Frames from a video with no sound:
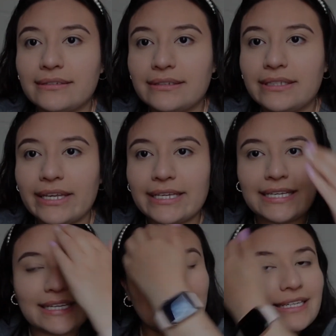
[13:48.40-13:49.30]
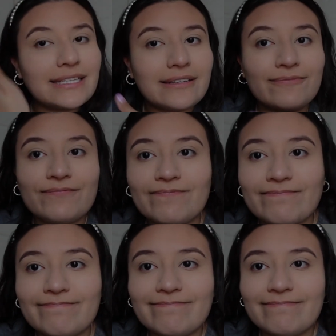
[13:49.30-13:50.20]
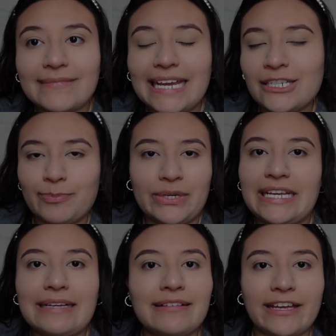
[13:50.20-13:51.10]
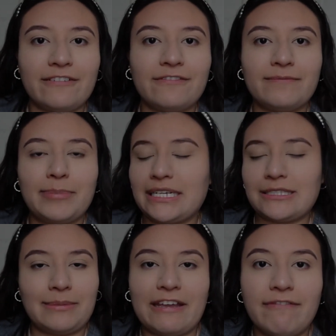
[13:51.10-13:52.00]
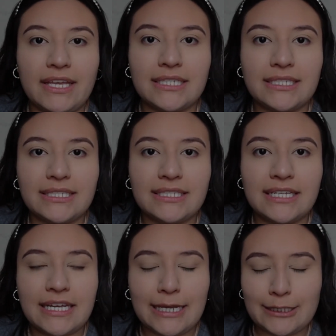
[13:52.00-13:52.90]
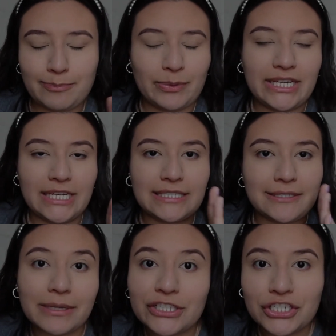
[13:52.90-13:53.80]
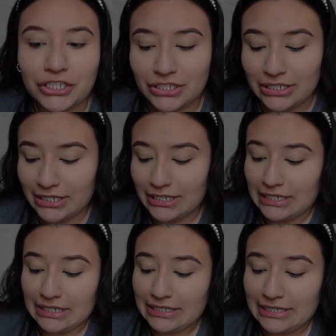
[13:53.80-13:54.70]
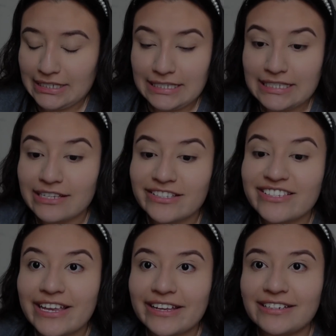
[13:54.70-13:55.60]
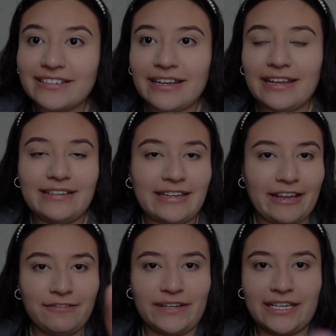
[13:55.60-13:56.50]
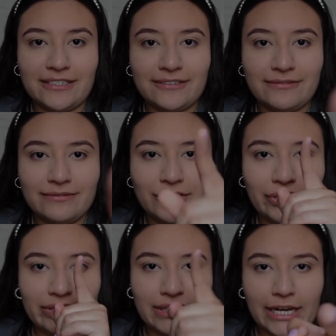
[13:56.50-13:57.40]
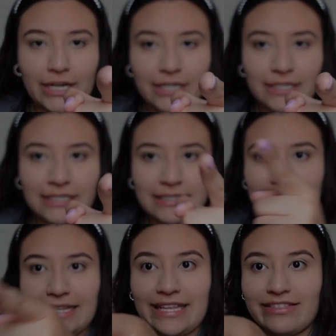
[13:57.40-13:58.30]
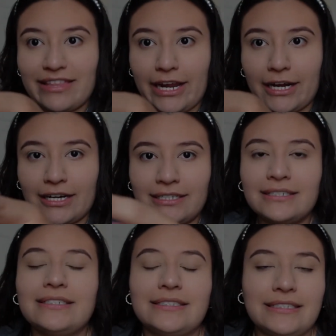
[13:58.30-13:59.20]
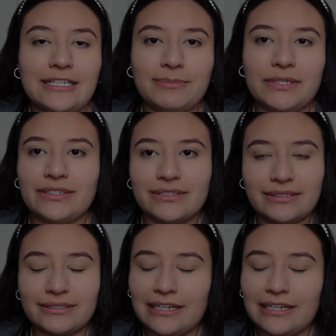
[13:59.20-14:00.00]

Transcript: Like, it's bringing life back to my face. It's bringing dimension. This is insane. And if I look there and then there, that's because